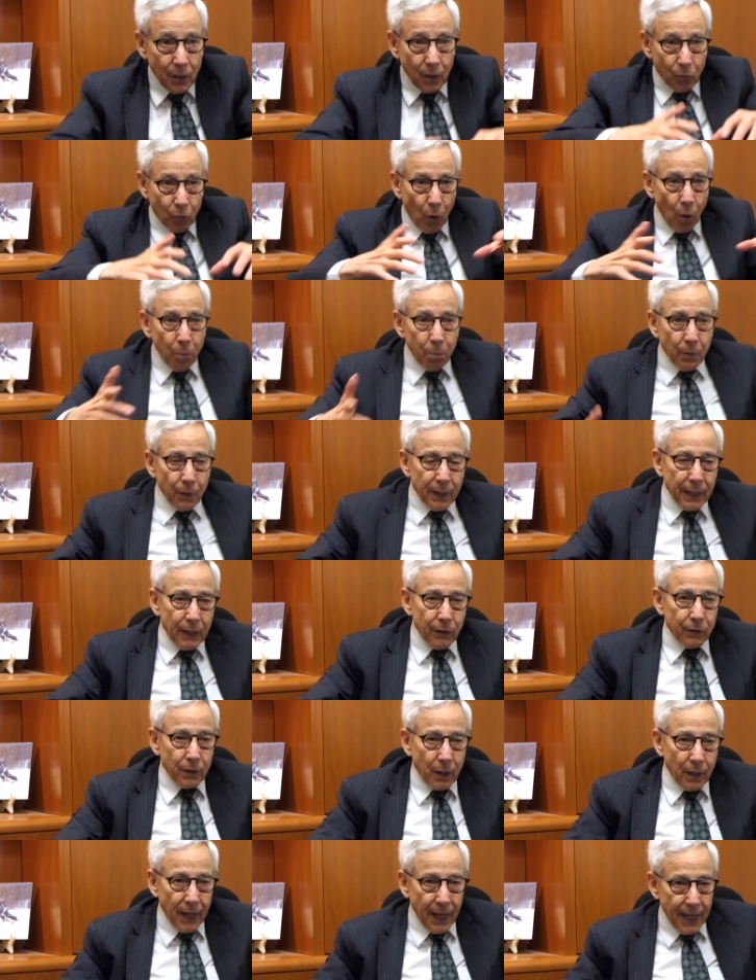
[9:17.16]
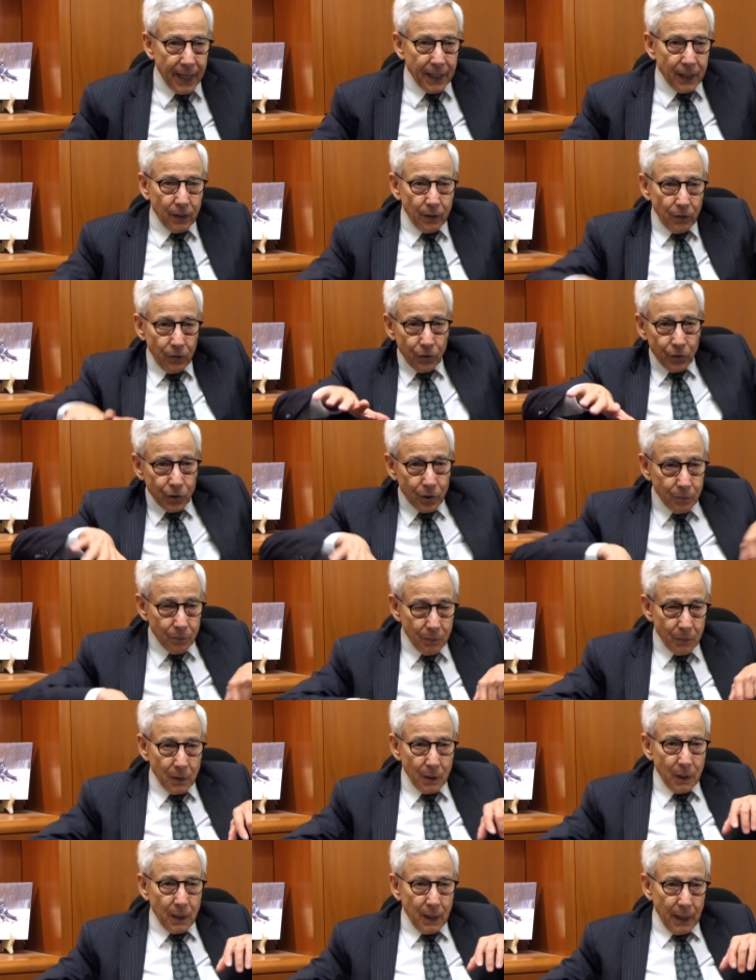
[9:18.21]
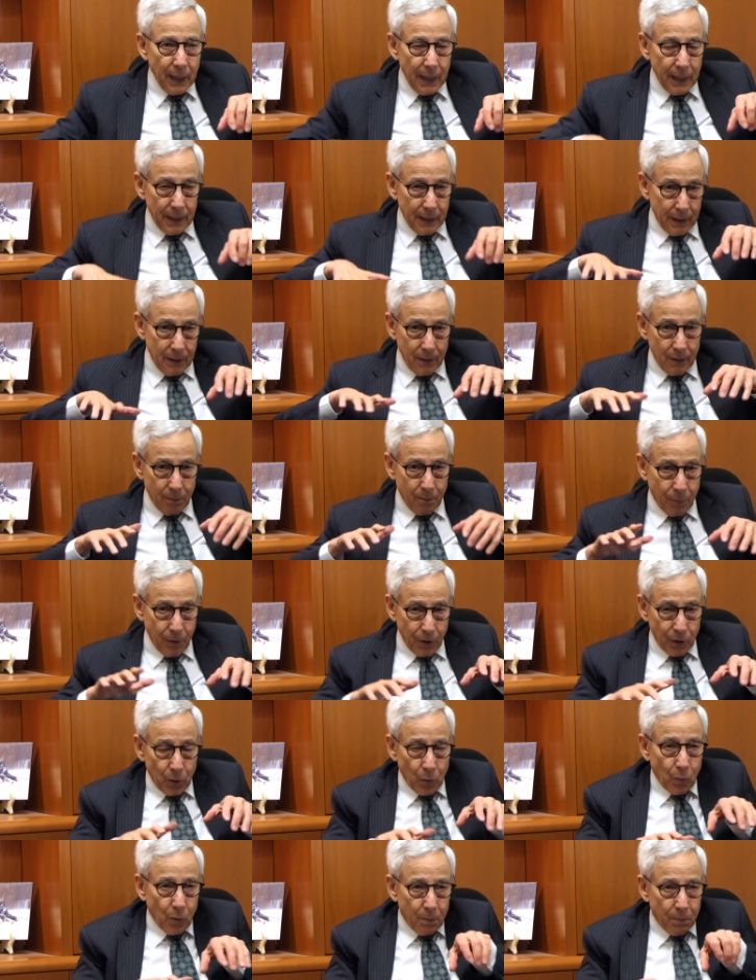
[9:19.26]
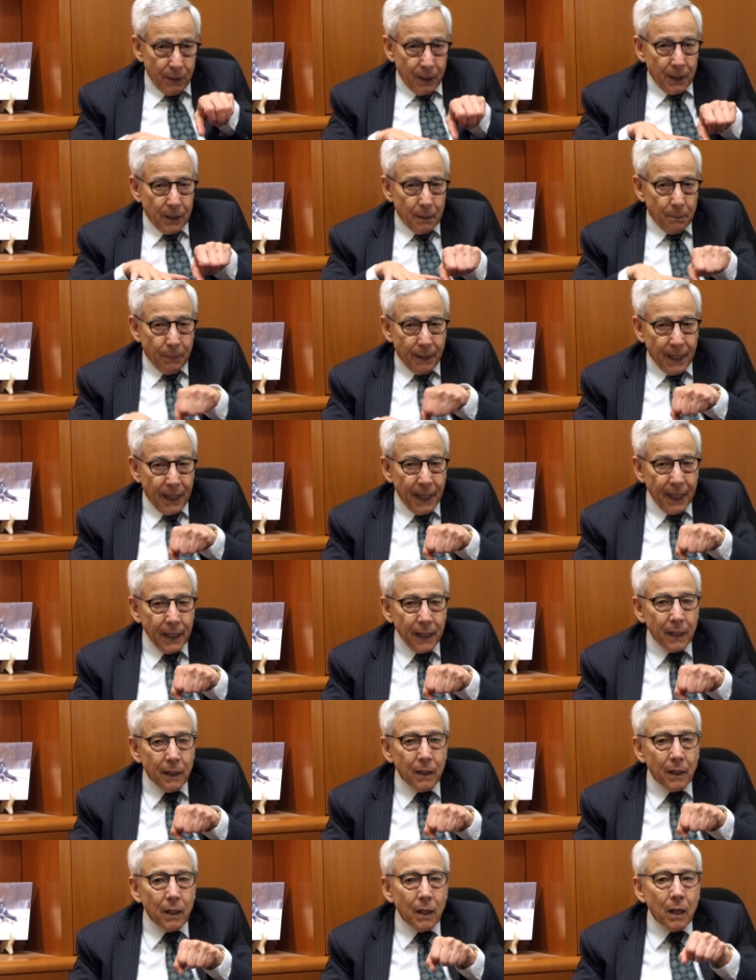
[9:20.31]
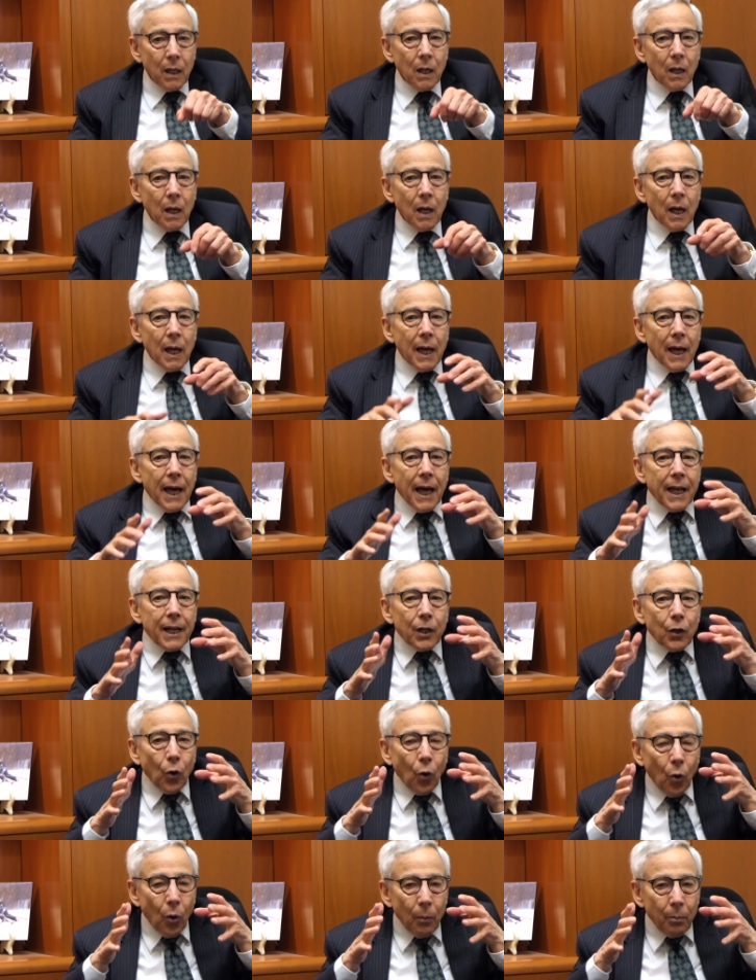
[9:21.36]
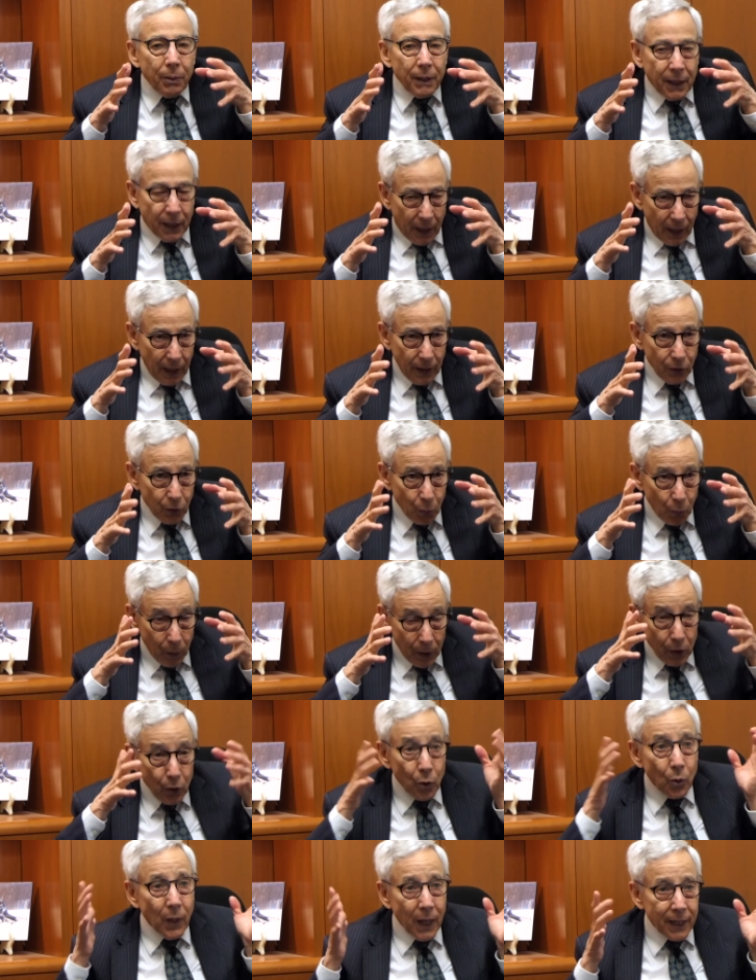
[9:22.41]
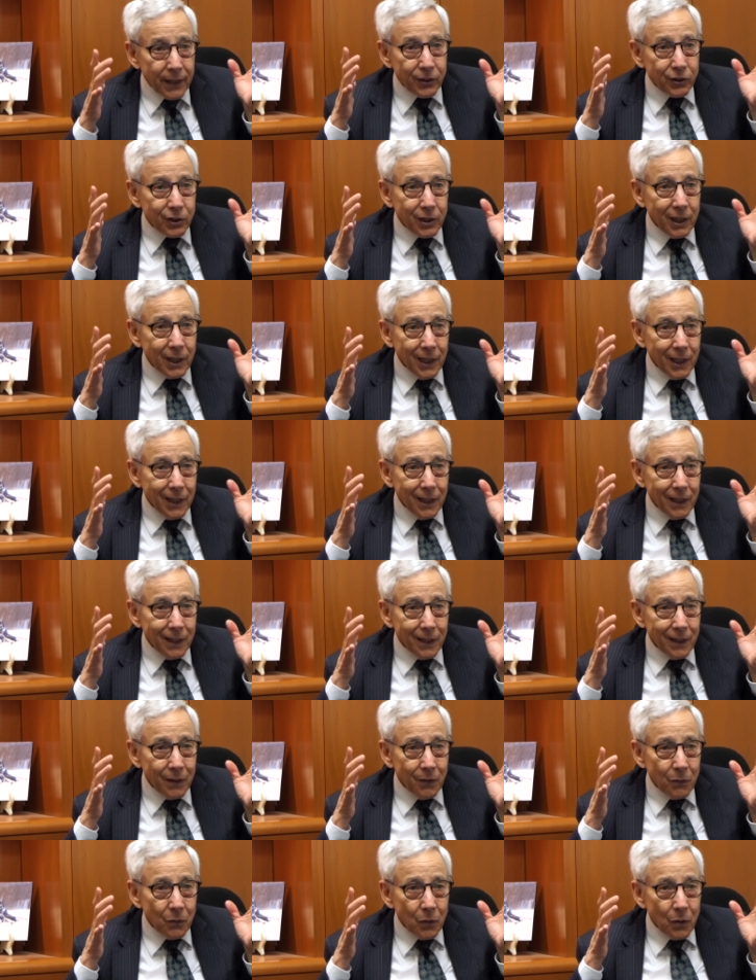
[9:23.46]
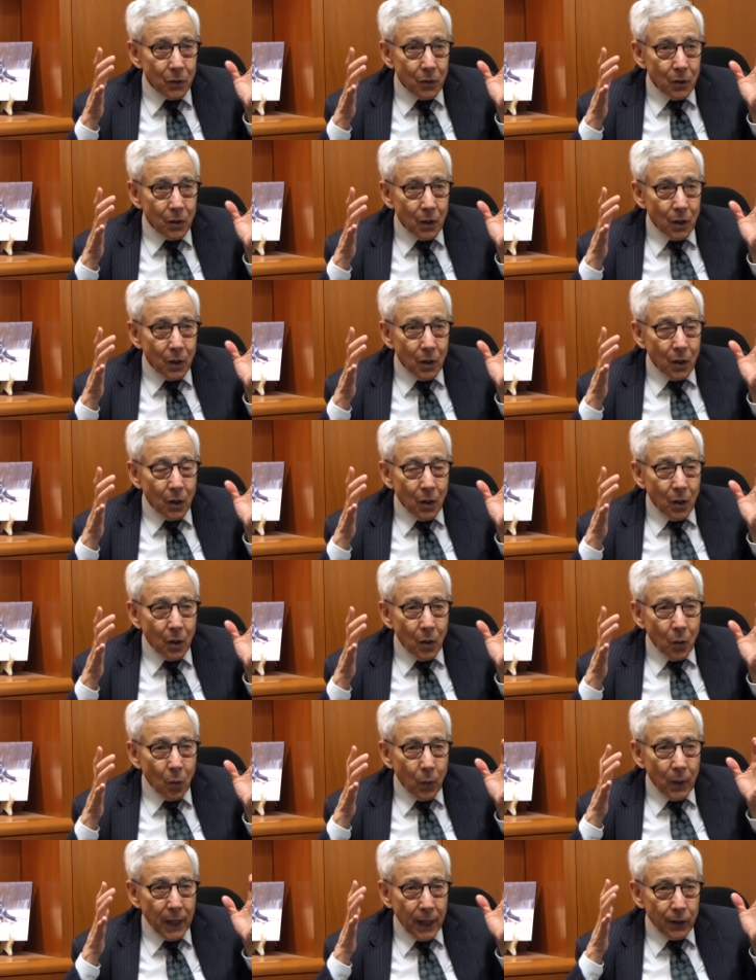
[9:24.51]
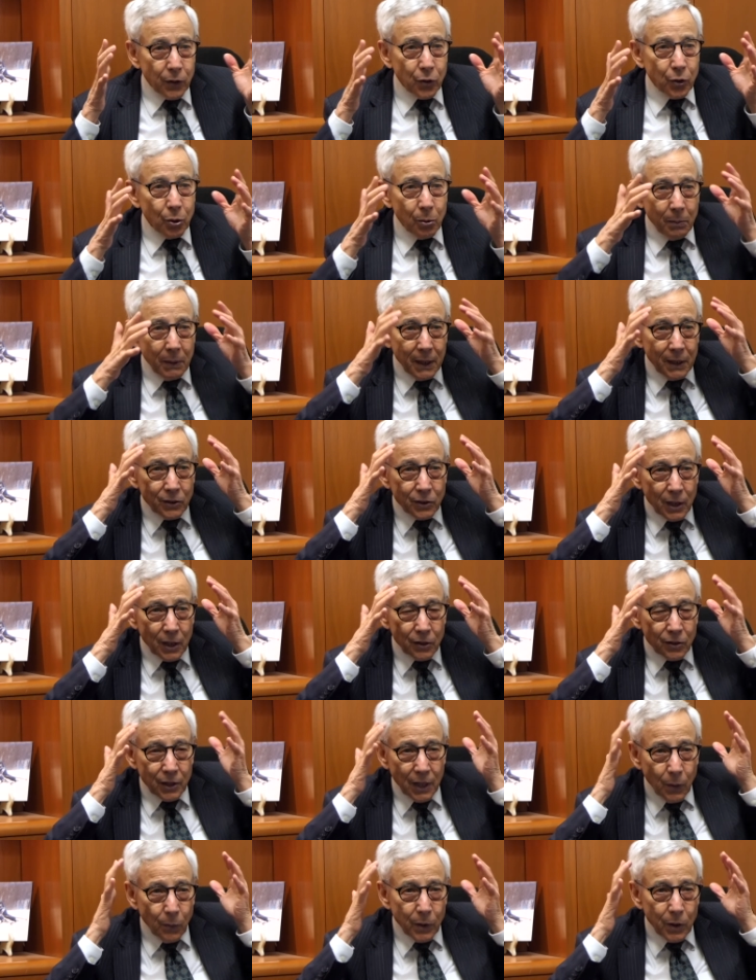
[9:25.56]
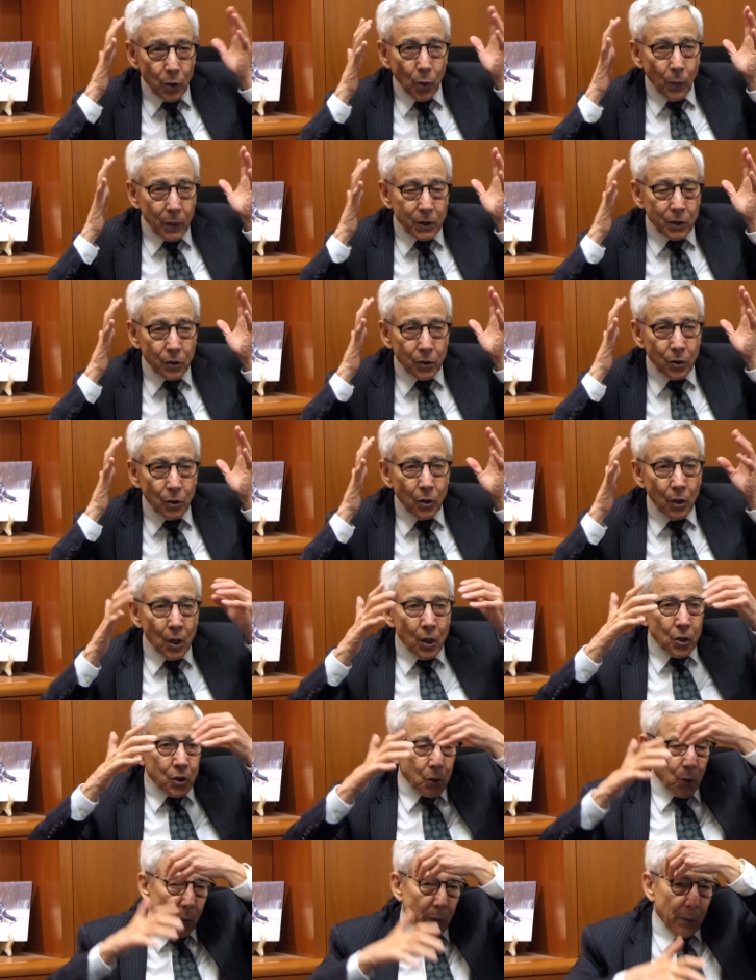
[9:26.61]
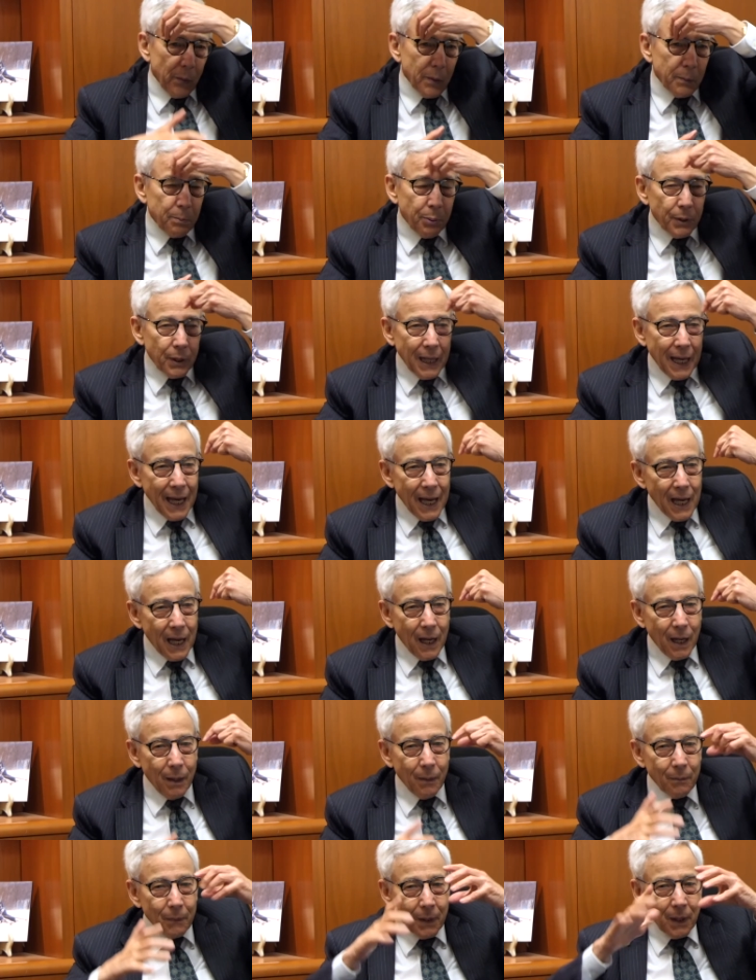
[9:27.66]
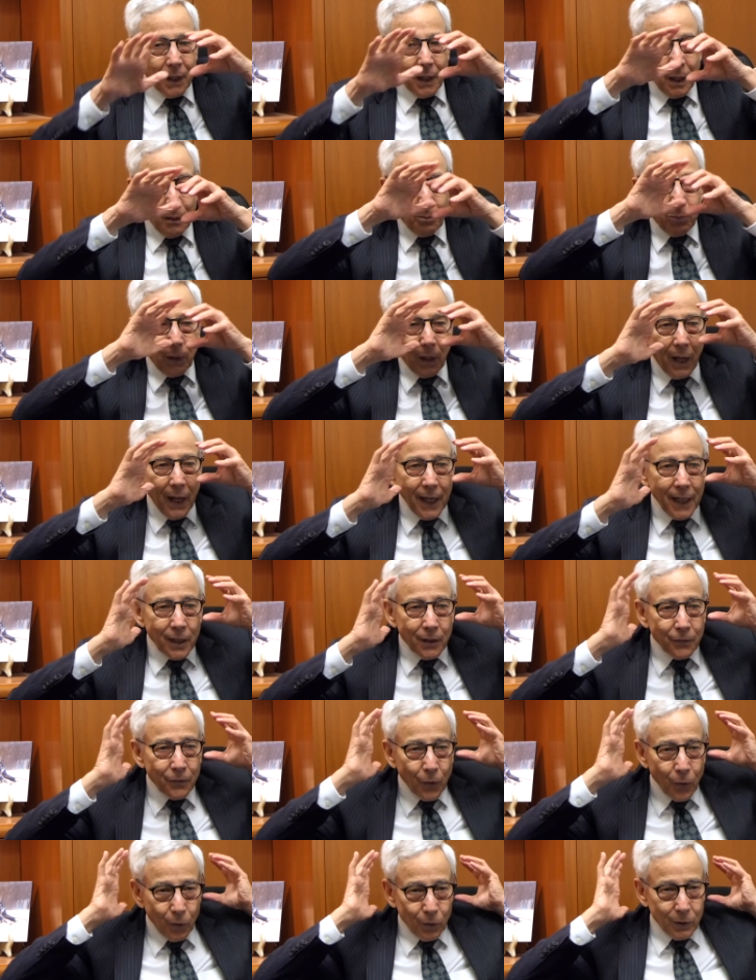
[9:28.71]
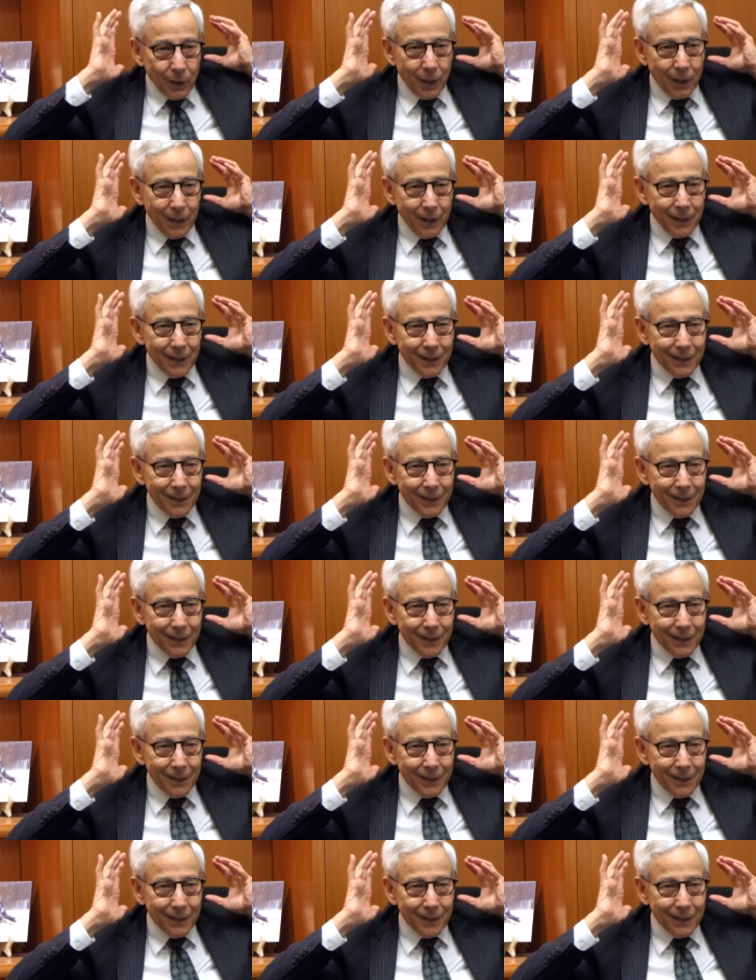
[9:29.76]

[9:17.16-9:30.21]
rope around our ankles, and, and the person would be in the back. And it, because we knew how to ski, we had too many sensei. We knew what to do, so we would put a, a, a blindfold on